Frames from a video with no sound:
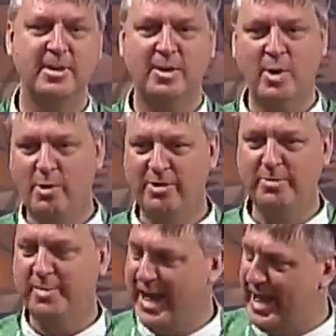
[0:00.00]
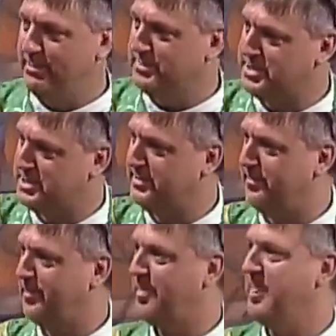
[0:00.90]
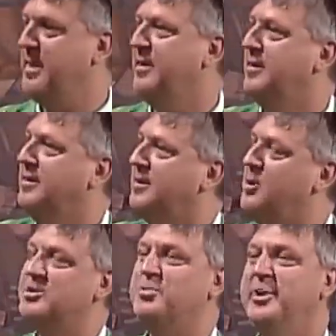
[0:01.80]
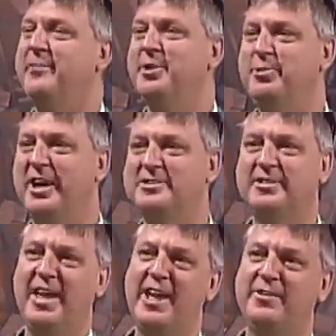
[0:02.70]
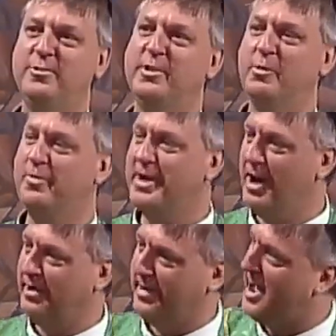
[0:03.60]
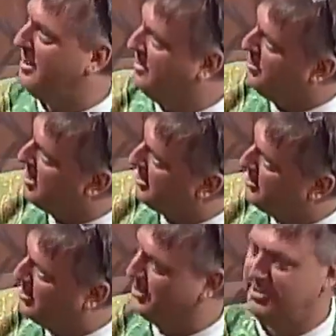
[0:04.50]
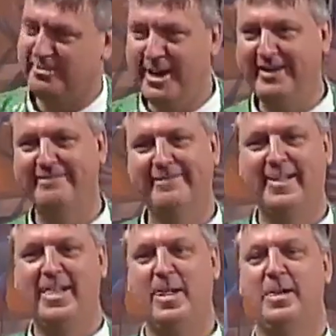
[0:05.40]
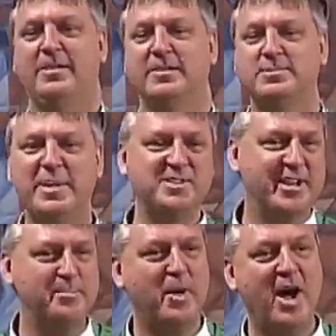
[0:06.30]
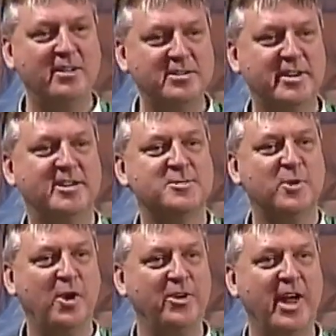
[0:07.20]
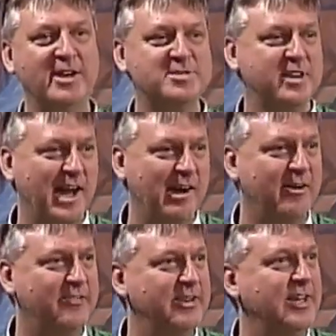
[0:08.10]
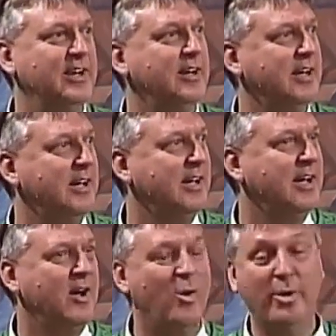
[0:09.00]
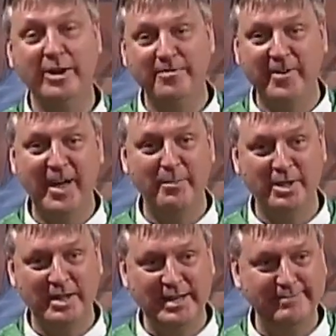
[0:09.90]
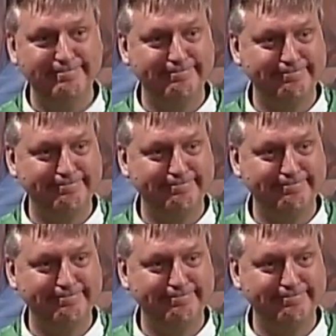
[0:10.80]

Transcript: Call them names. Of course, we never do that today, do we? We're beyond that in the modern world, right? Especially in politics. We're all nice now and everything. Or in family.